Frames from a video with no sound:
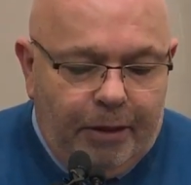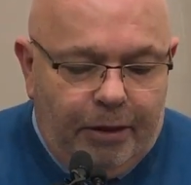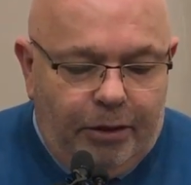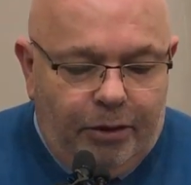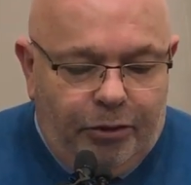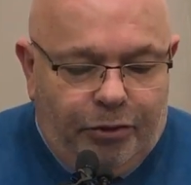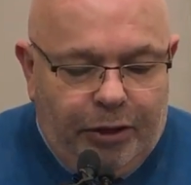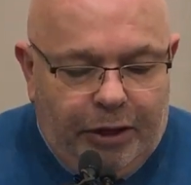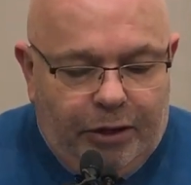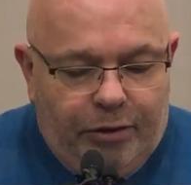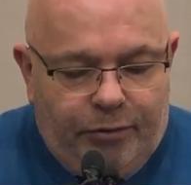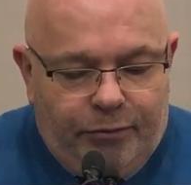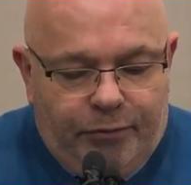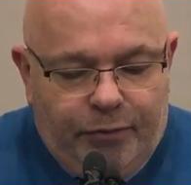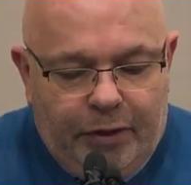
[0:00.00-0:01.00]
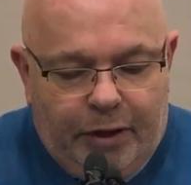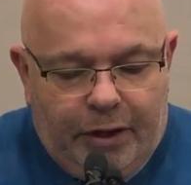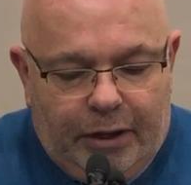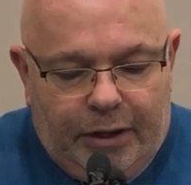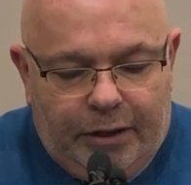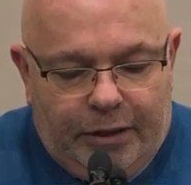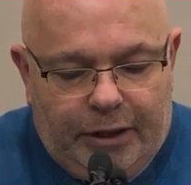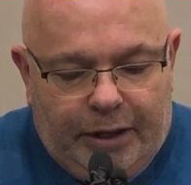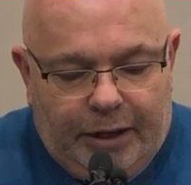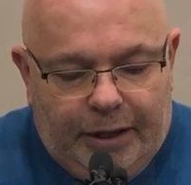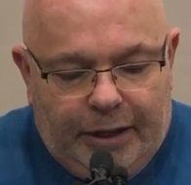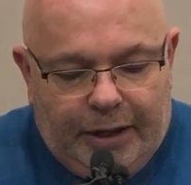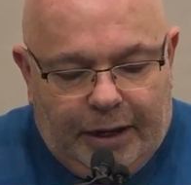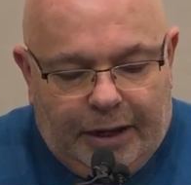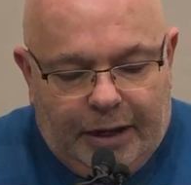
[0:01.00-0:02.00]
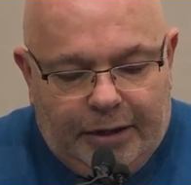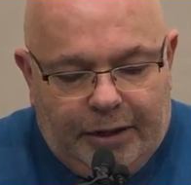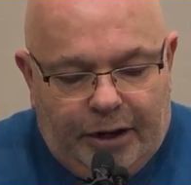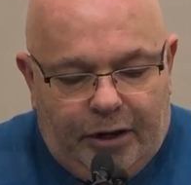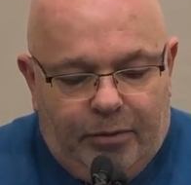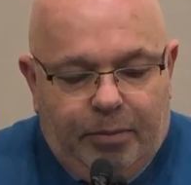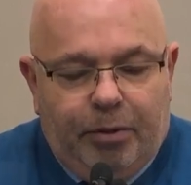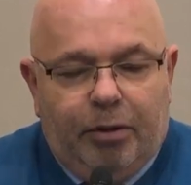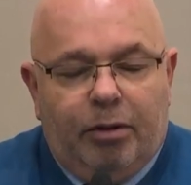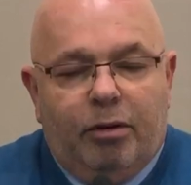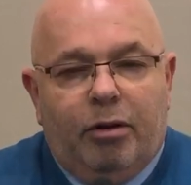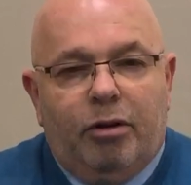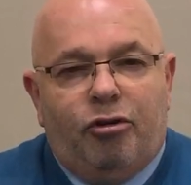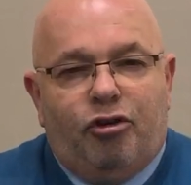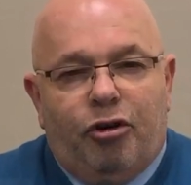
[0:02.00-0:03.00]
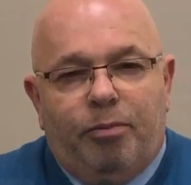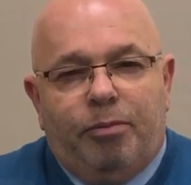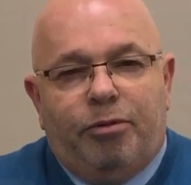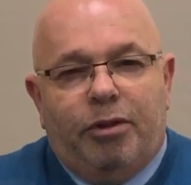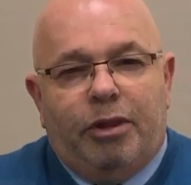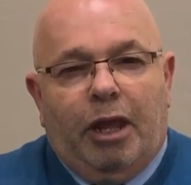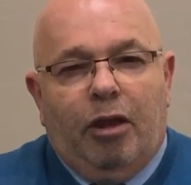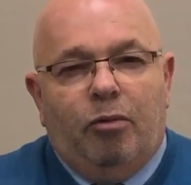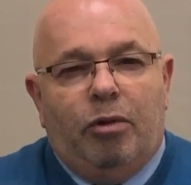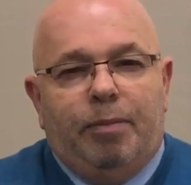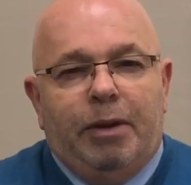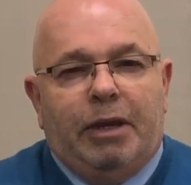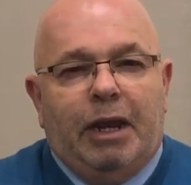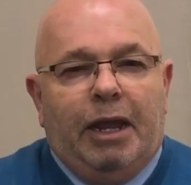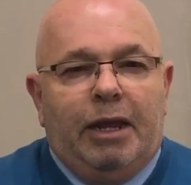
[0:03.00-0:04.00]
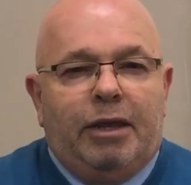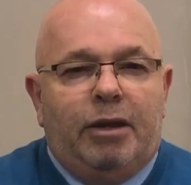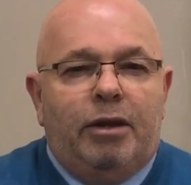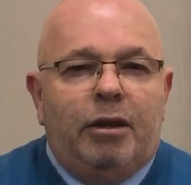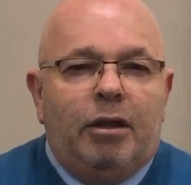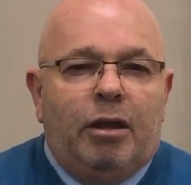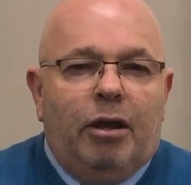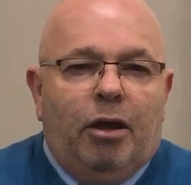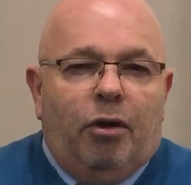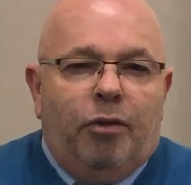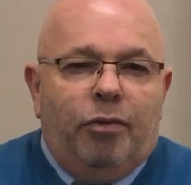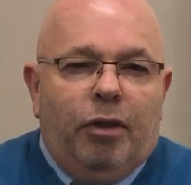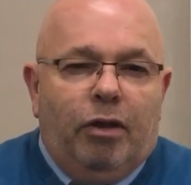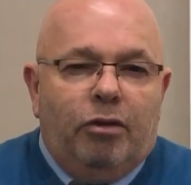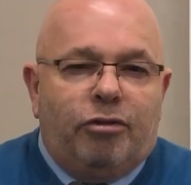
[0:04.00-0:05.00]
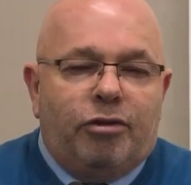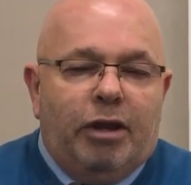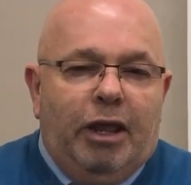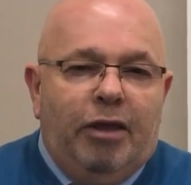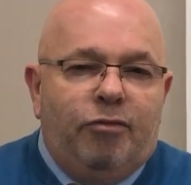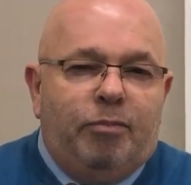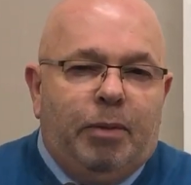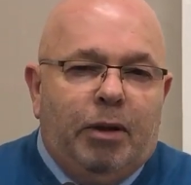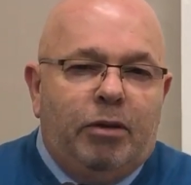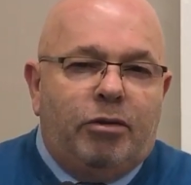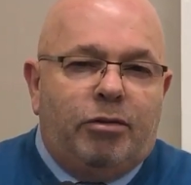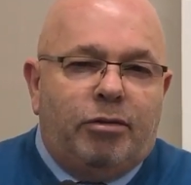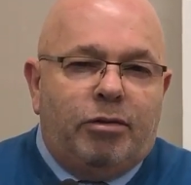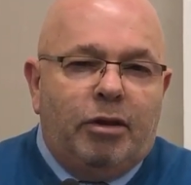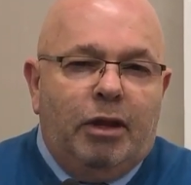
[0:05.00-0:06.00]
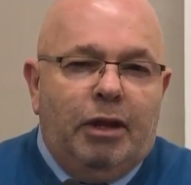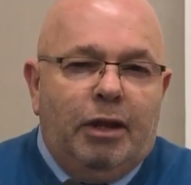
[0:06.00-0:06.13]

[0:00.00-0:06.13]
You think of the uh, terrible trips that they would be taken on those slave boats